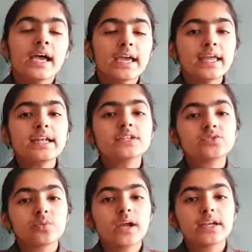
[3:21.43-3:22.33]
In
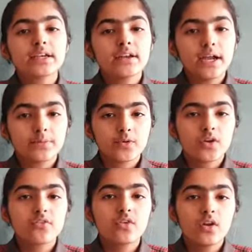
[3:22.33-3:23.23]
its way, it creates
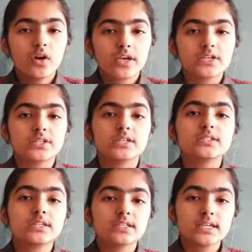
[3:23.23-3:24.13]
beautiful
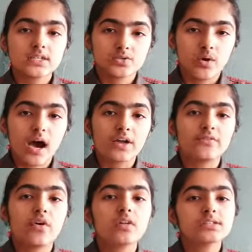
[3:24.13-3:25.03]
locations such as Zwar
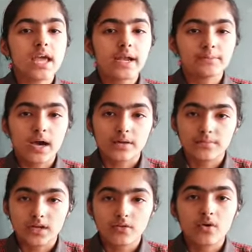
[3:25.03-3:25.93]
Falls and
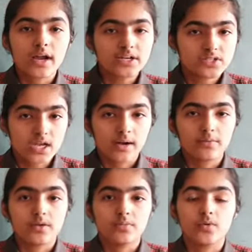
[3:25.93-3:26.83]
Marble Rock at
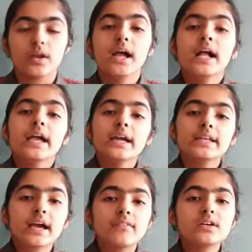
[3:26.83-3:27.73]
Jabalpur.
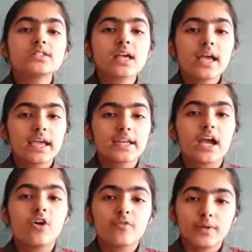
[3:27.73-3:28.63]
It covers the area
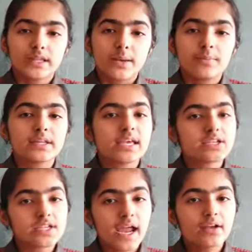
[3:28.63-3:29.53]
of Madhya
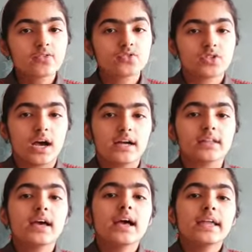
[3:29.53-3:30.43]
Pradesh and Gujarat.
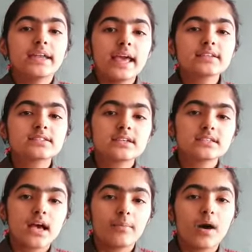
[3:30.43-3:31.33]
Next is
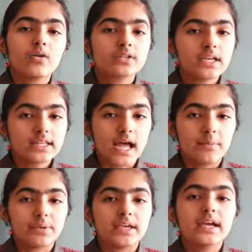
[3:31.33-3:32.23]
about the
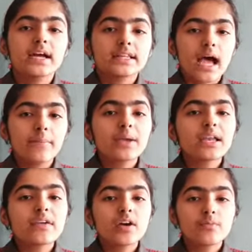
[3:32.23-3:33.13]
Tapi. Tapi
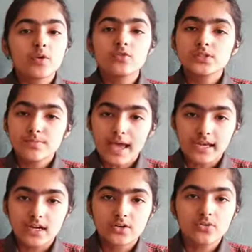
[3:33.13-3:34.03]
river moves
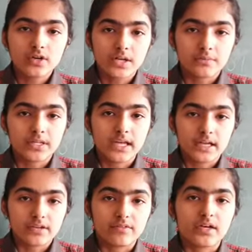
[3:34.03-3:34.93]
parallel to Narmada
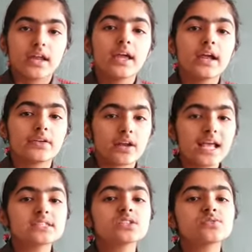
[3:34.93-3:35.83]
river. It
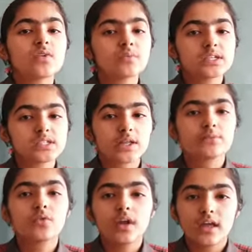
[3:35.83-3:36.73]
rises from the
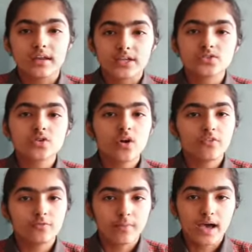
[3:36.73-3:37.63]
Satpura range
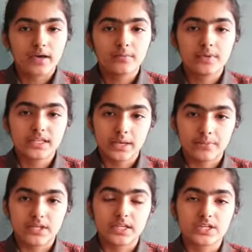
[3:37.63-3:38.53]
of Madhya
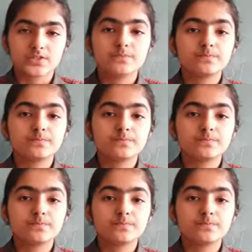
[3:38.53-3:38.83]
Pradesh.